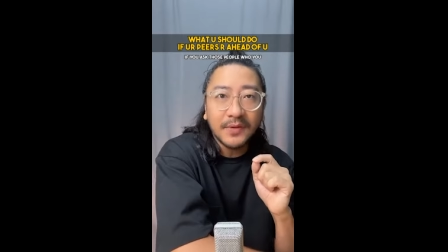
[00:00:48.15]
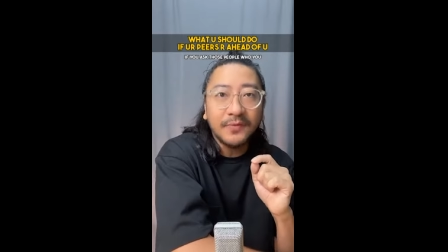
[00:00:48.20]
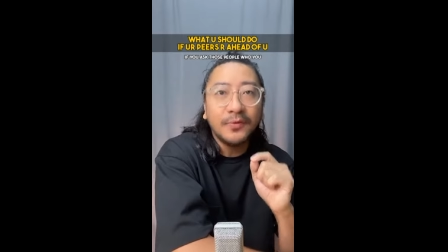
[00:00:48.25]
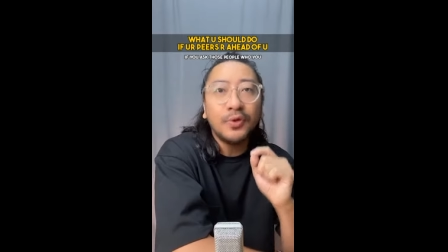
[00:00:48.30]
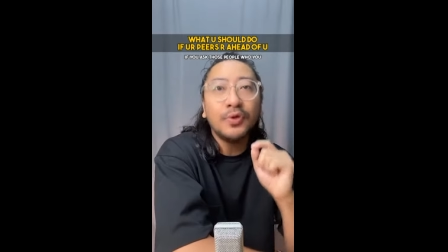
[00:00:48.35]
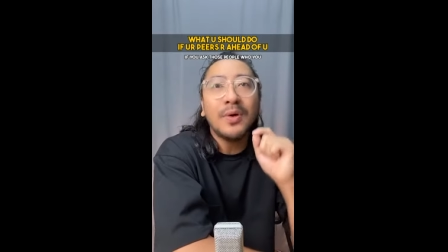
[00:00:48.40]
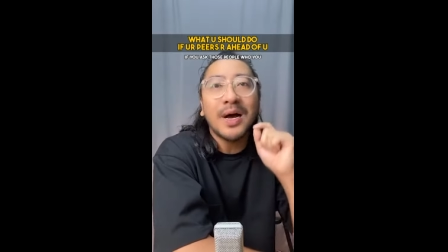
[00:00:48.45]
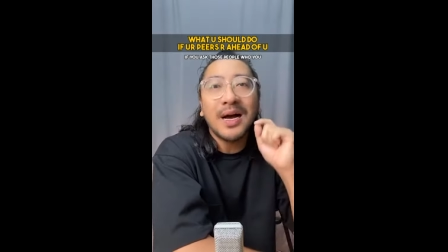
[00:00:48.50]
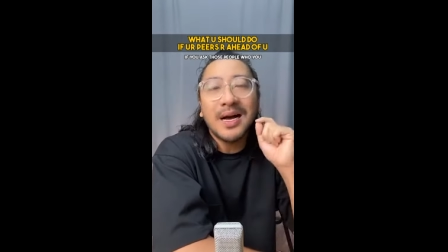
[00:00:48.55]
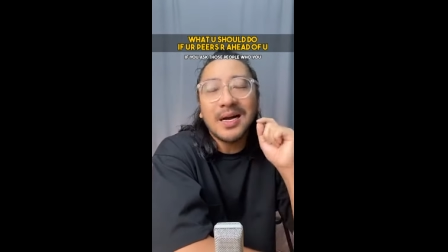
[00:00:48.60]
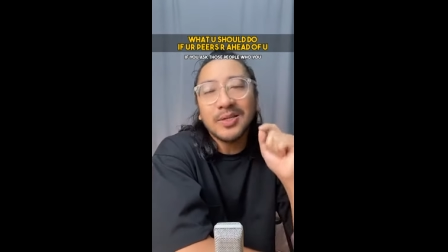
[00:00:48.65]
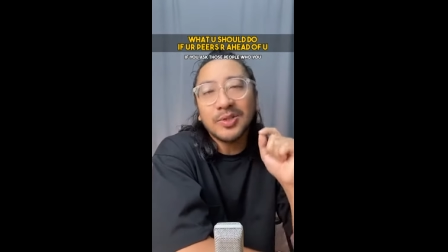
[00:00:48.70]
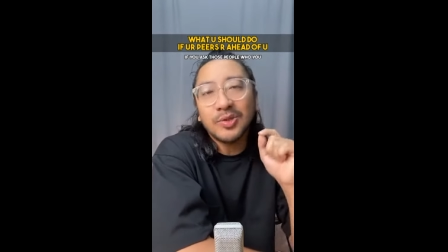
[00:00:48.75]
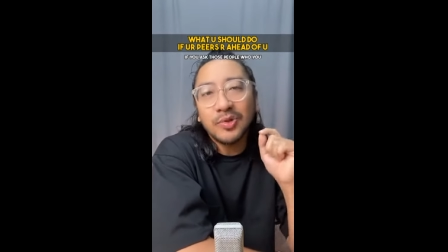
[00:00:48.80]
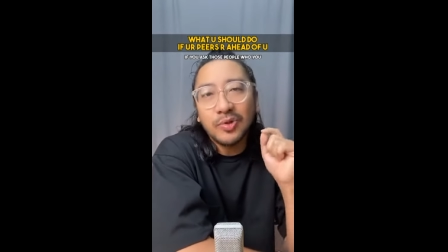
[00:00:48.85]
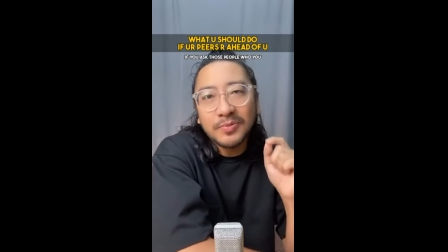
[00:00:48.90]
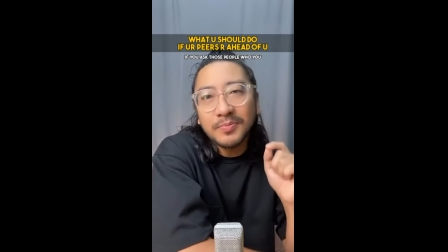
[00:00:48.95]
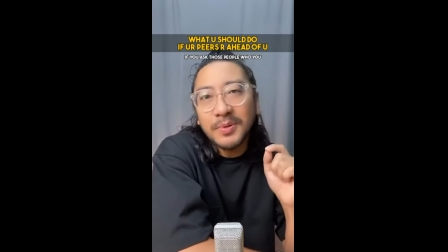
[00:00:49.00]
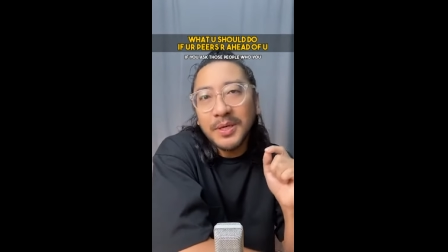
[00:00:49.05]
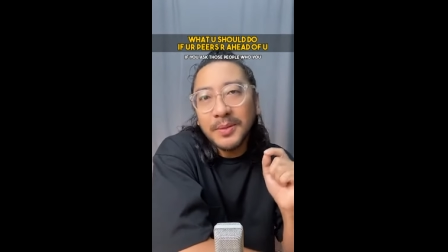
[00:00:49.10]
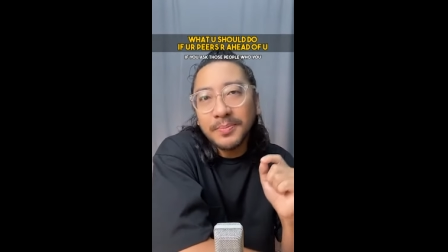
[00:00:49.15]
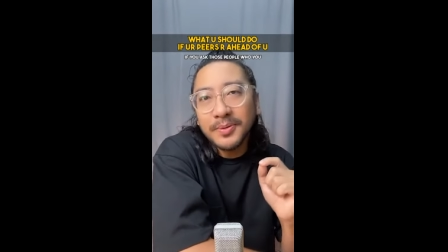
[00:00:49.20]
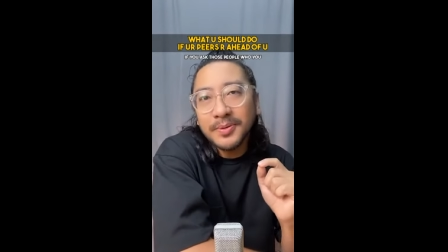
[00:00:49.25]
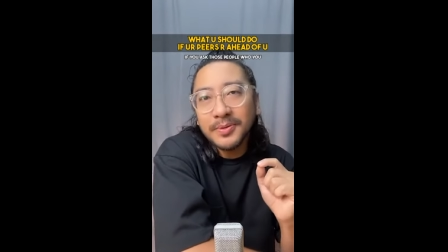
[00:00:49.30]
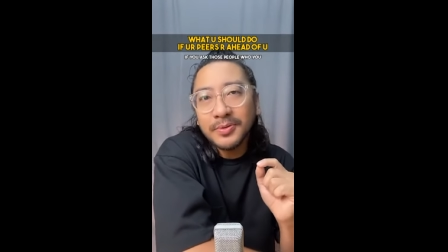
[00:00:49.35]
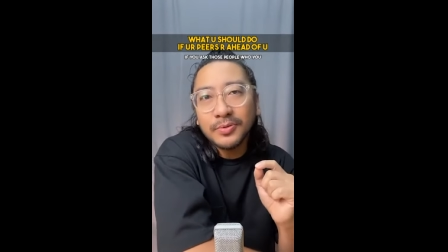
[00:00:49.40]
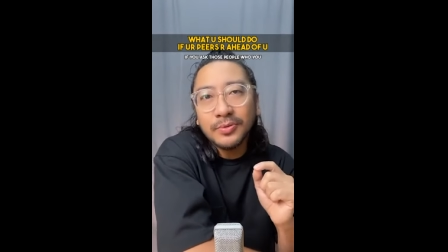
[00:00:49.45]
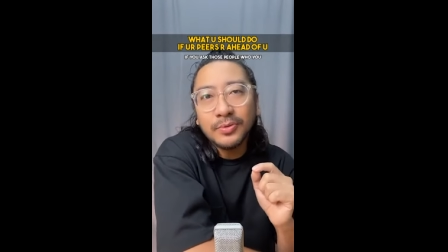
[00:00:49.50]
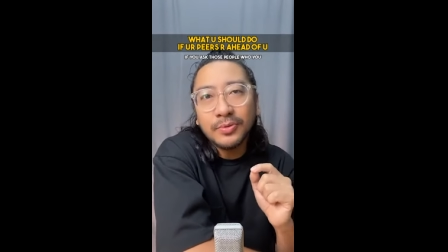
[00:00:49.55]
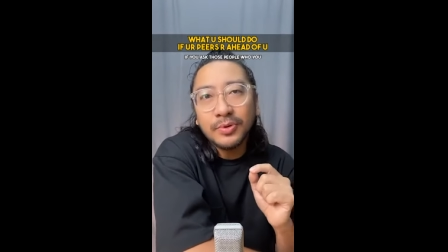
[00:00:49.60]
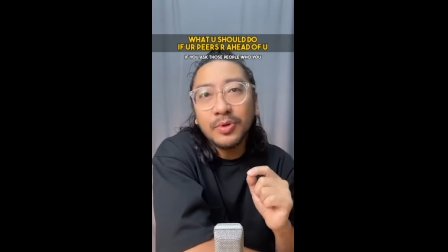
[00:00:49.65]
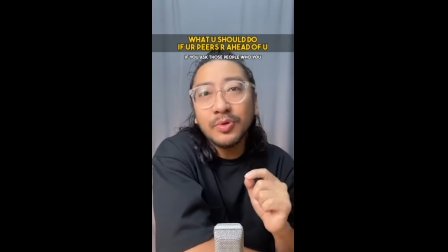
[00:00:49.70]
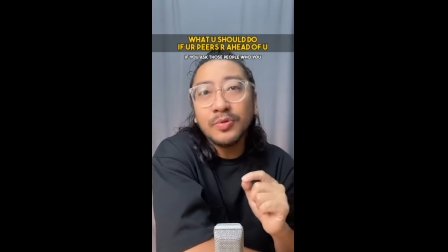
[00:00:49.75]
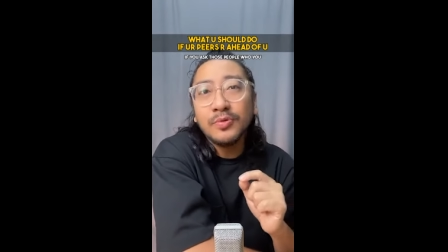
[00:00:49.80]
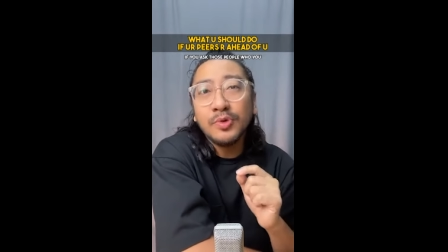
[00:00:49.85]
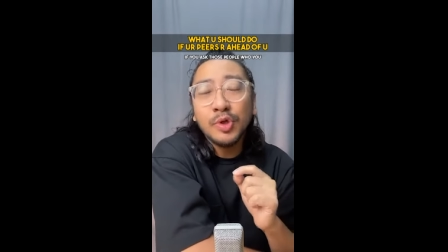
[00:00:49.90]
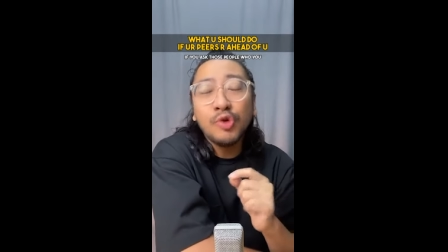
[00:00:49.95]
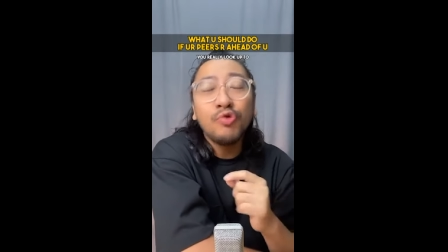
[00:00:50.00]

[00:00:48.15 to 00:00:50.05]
If you ask those people who you,